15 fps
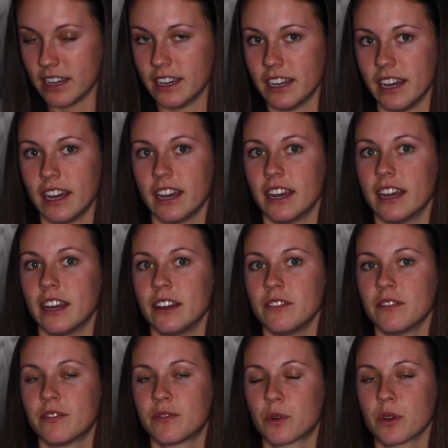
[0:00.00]

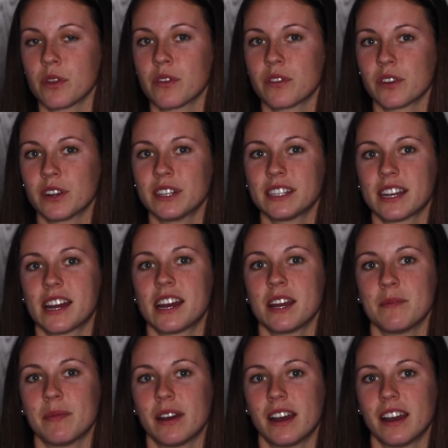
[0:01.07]
and for the third
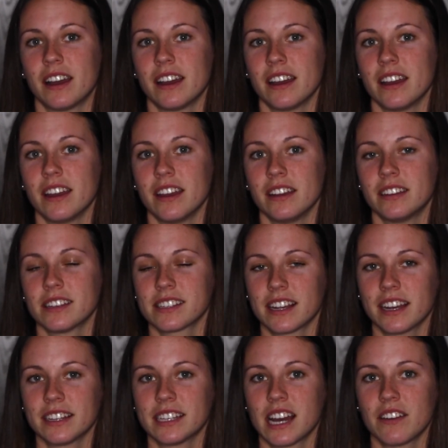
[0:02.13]
time I
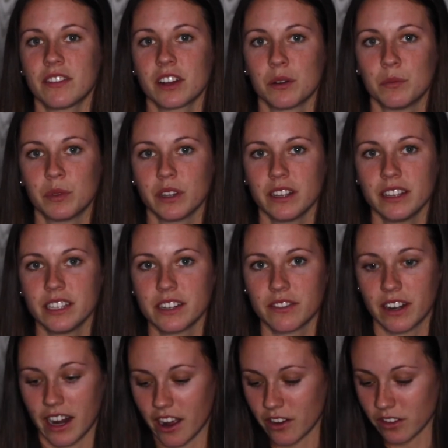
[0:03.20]
decided to have a completely
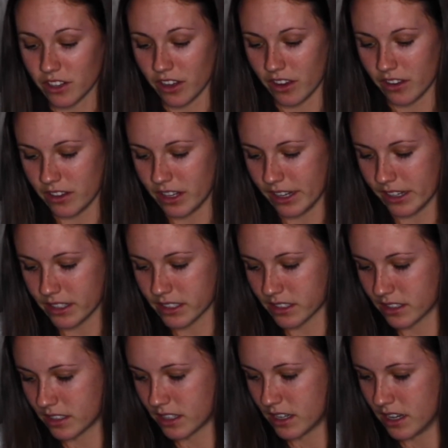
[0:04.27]
different outlook on
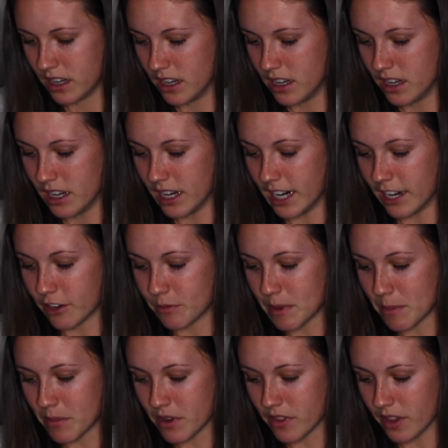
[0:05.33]
things. I
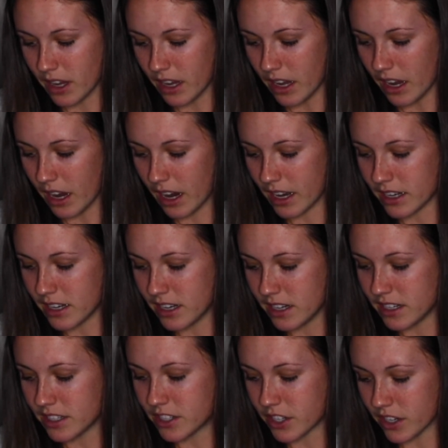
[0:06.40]
remember thinking, I need
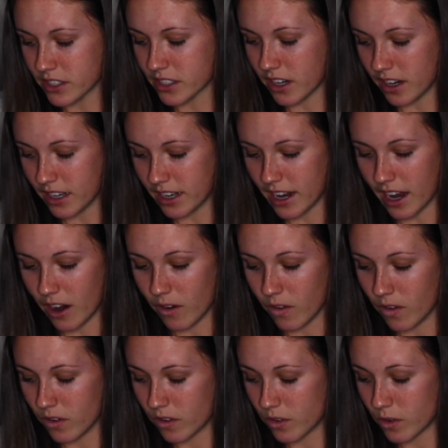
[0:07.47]
to trust God now,
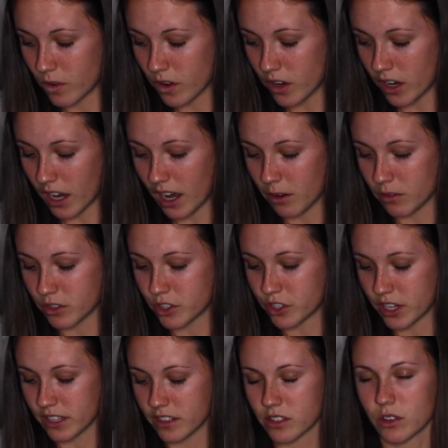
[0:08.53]
or I will
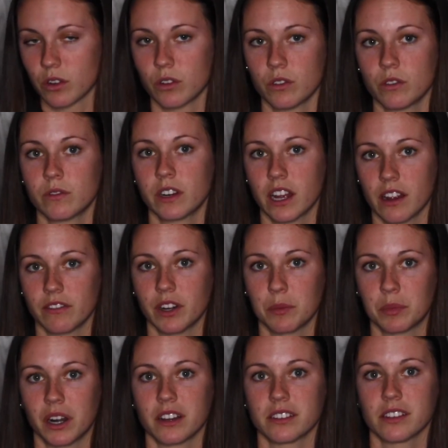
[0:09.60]
dread this whole recovery
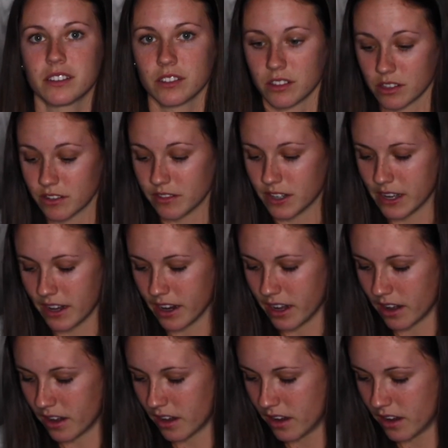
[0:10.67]
process all over again.